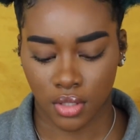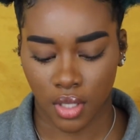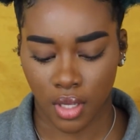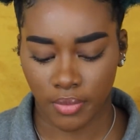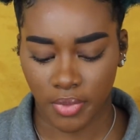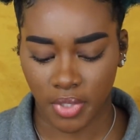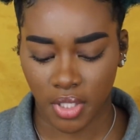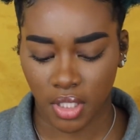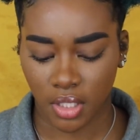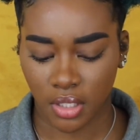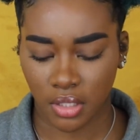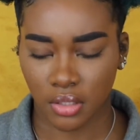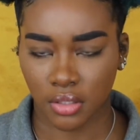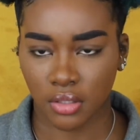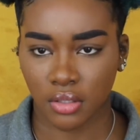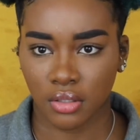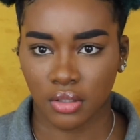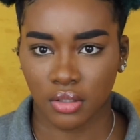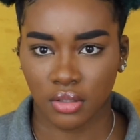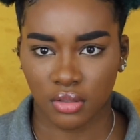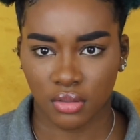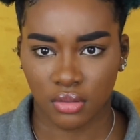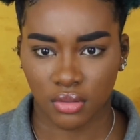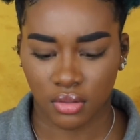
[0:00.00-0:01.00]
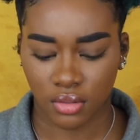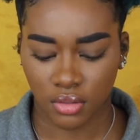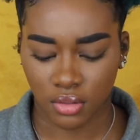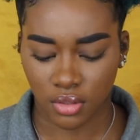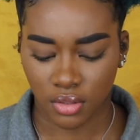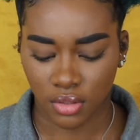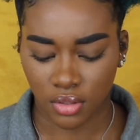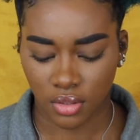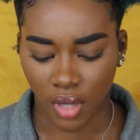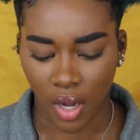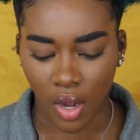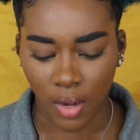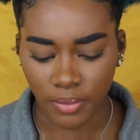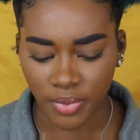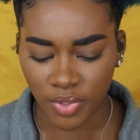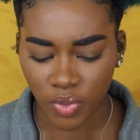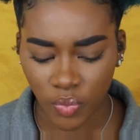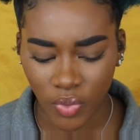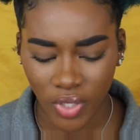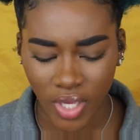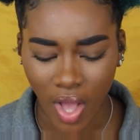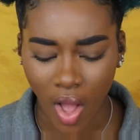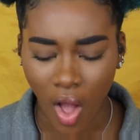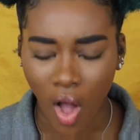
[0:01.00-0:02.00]
I mean, I
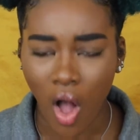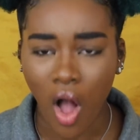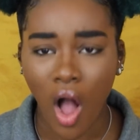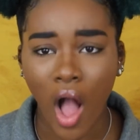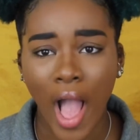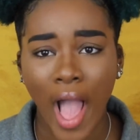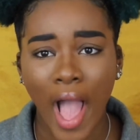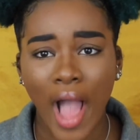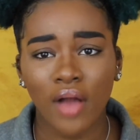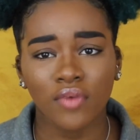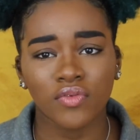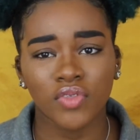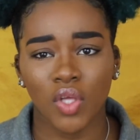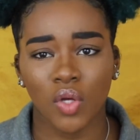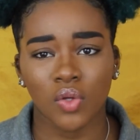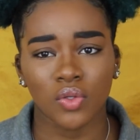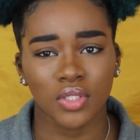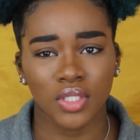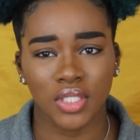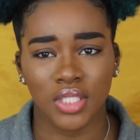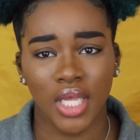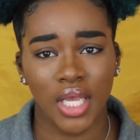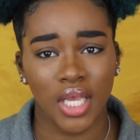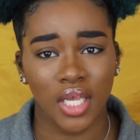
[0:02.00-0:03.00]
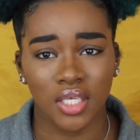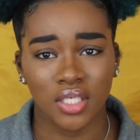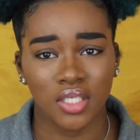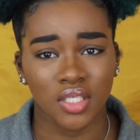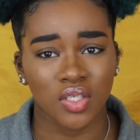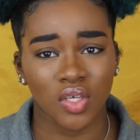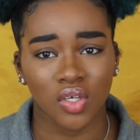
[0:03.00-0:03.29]
mean, we all have those days,